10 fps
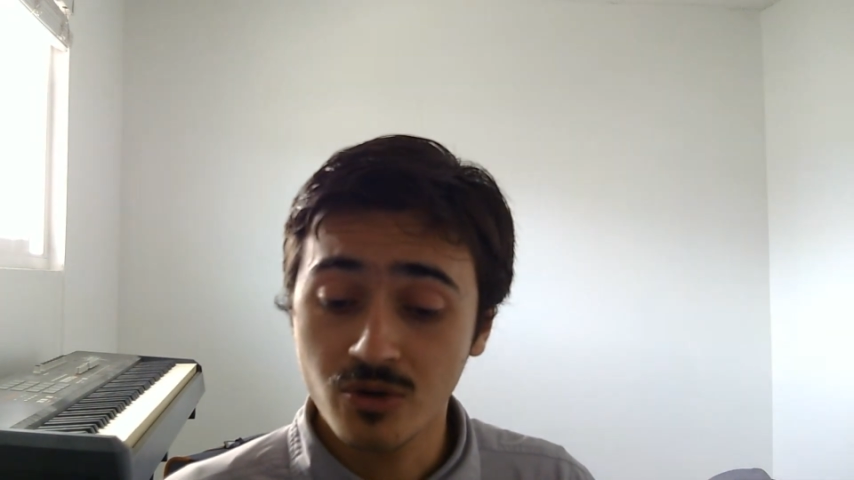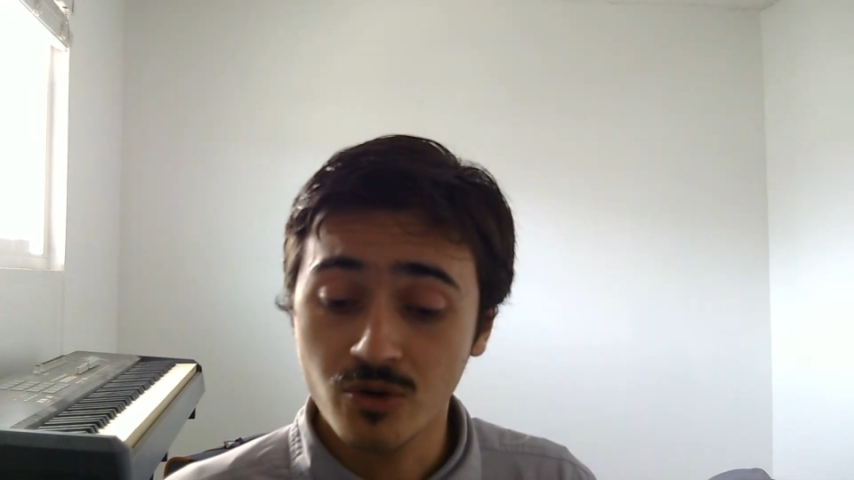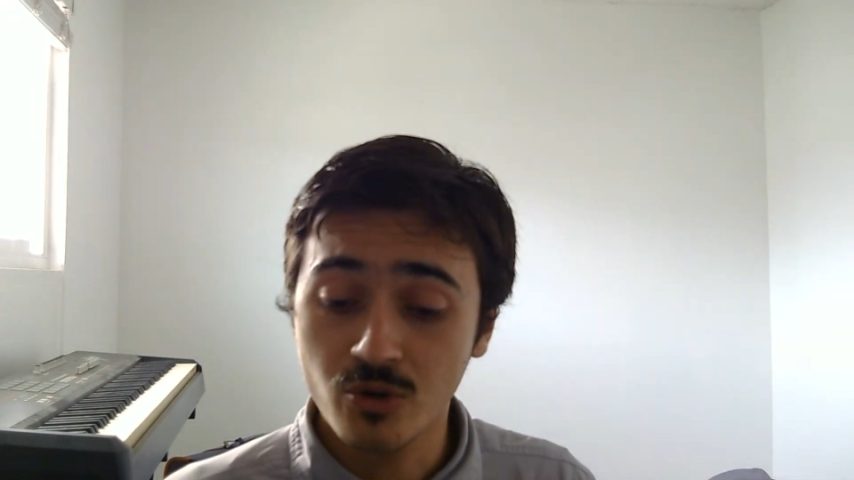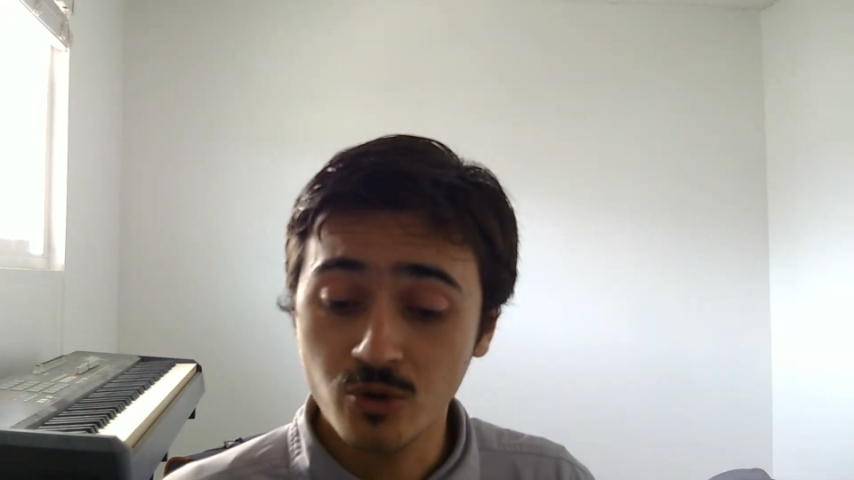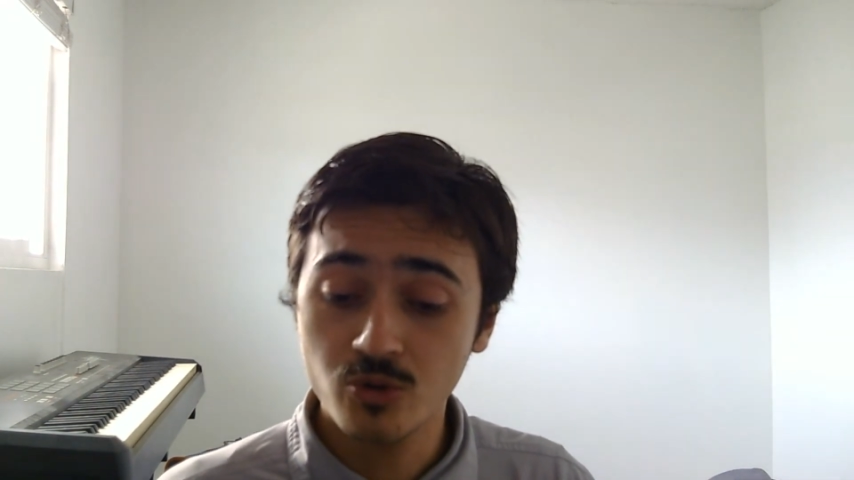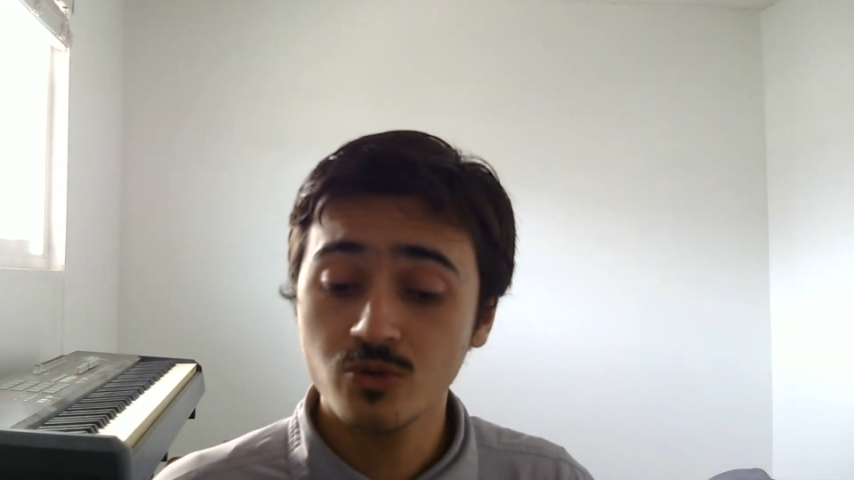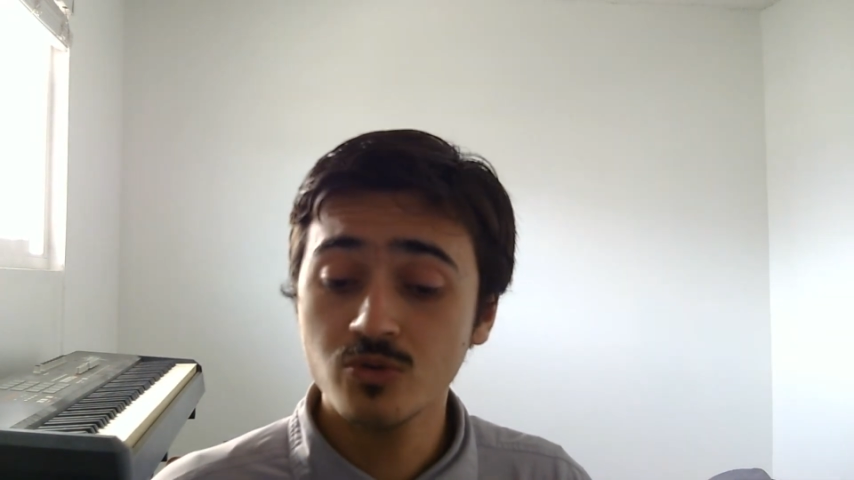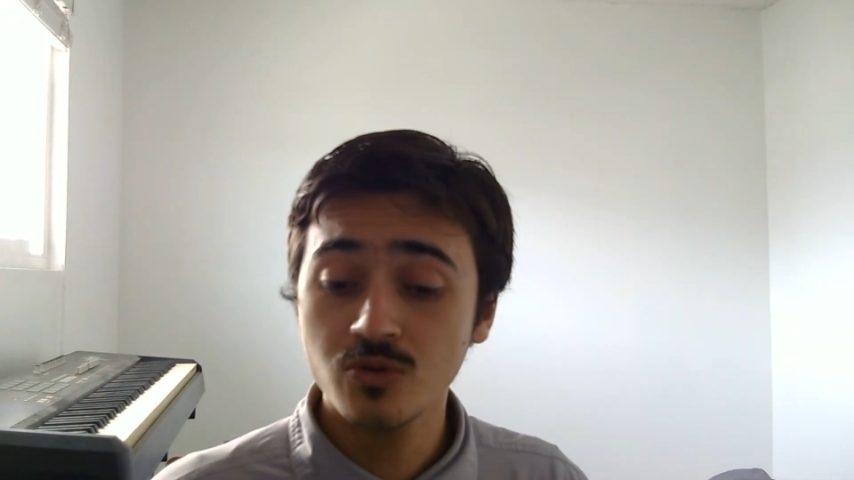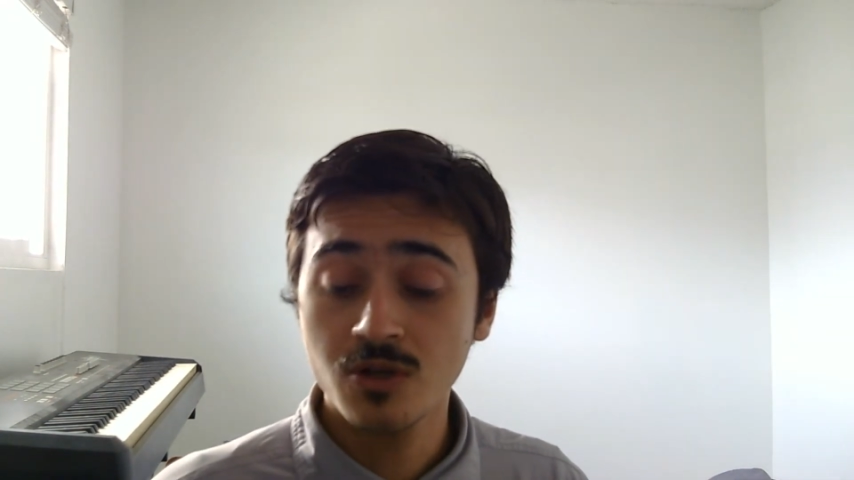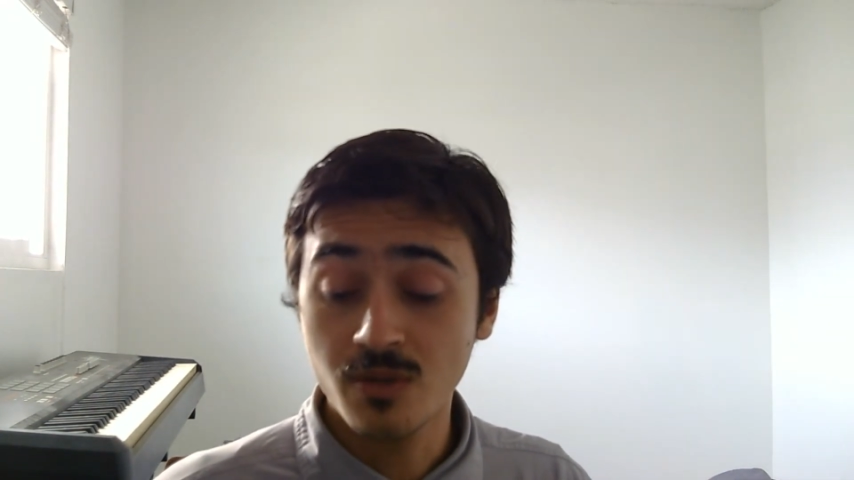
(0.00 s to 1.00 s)

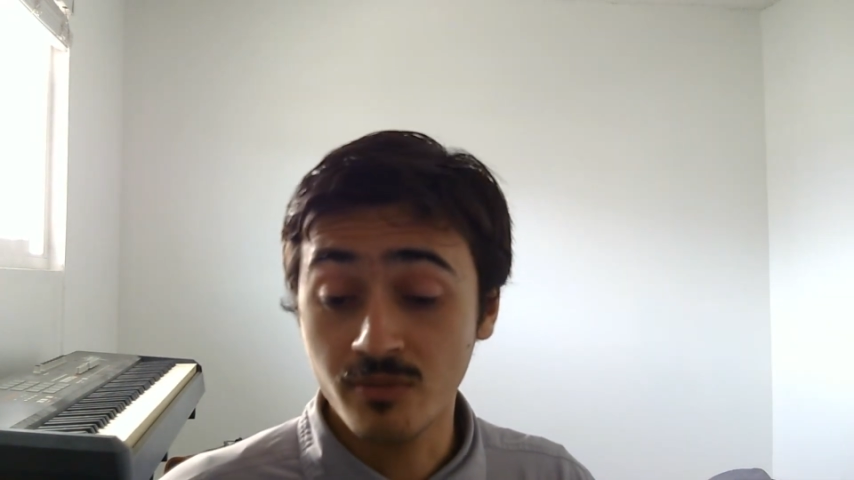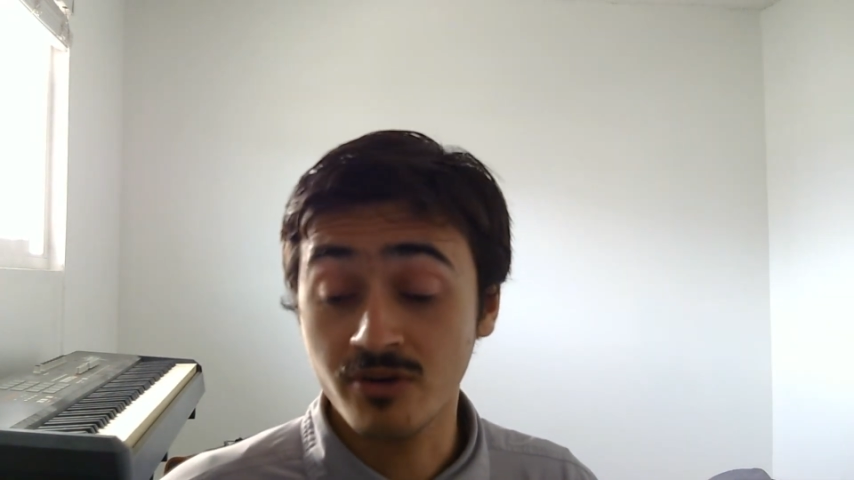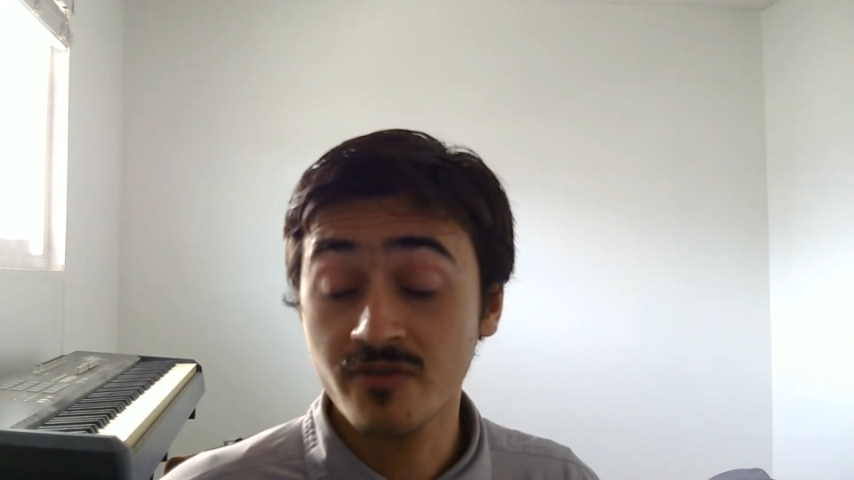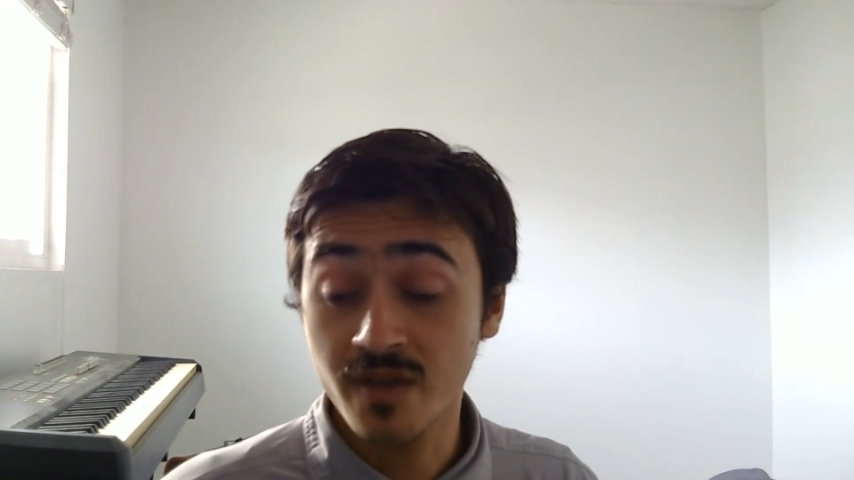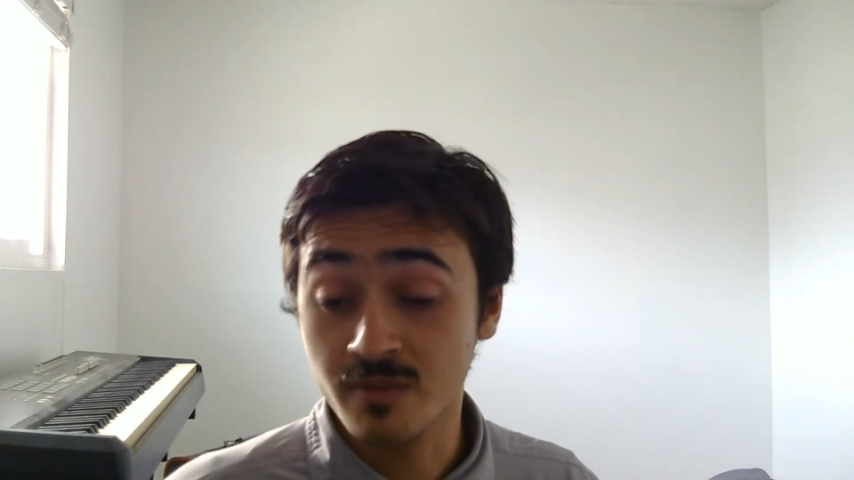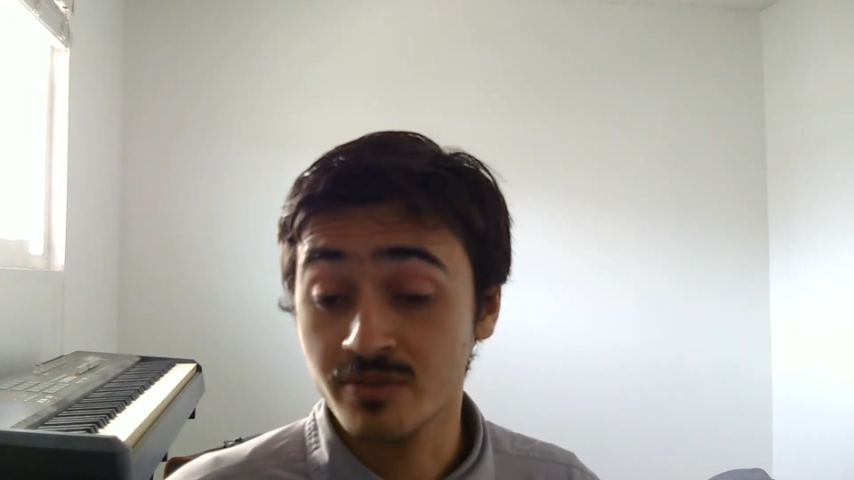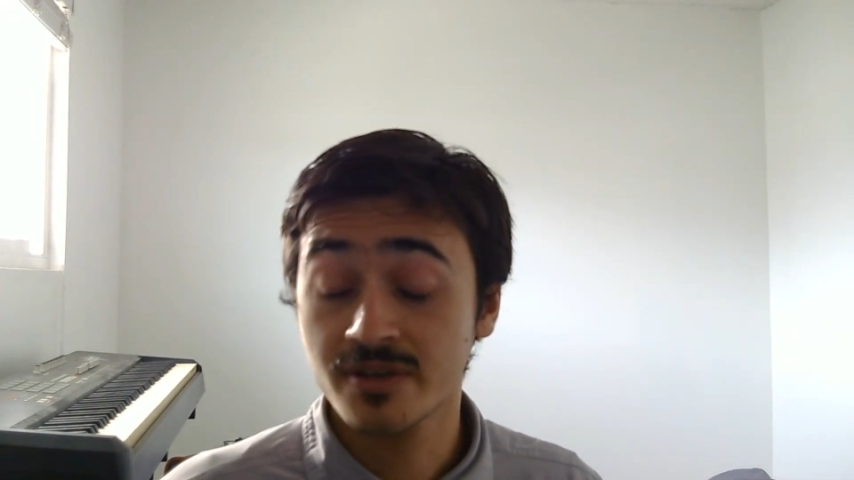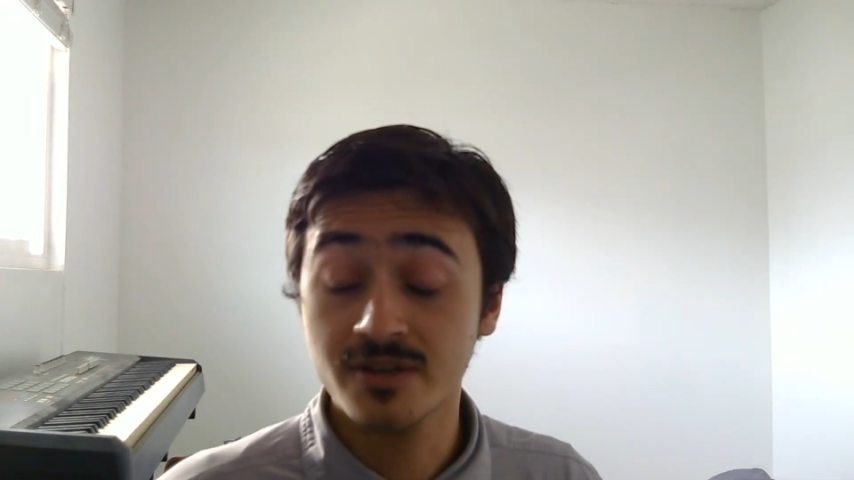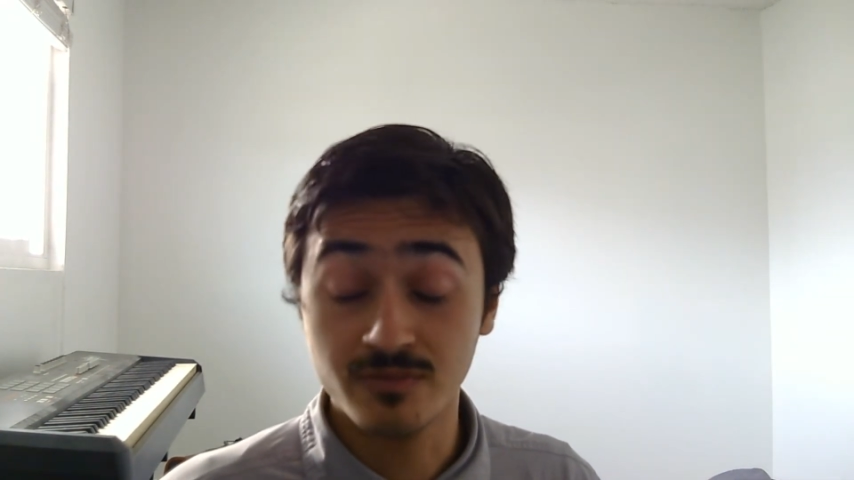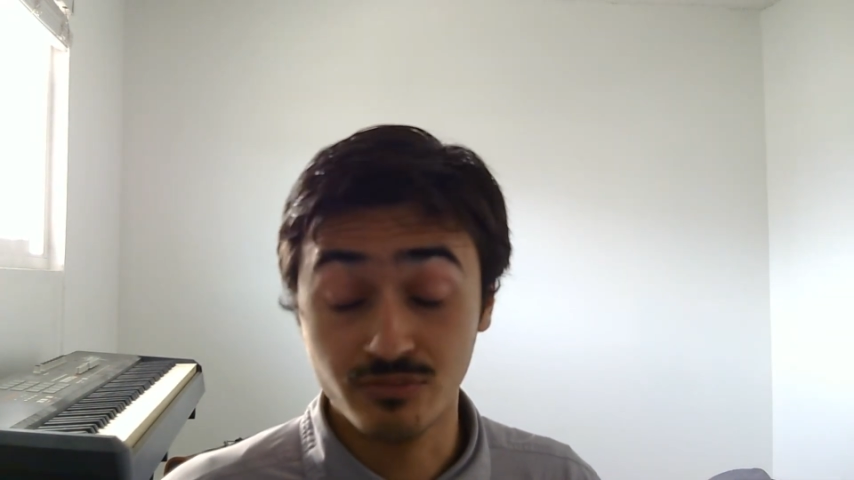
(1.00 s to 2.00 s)
who Brevet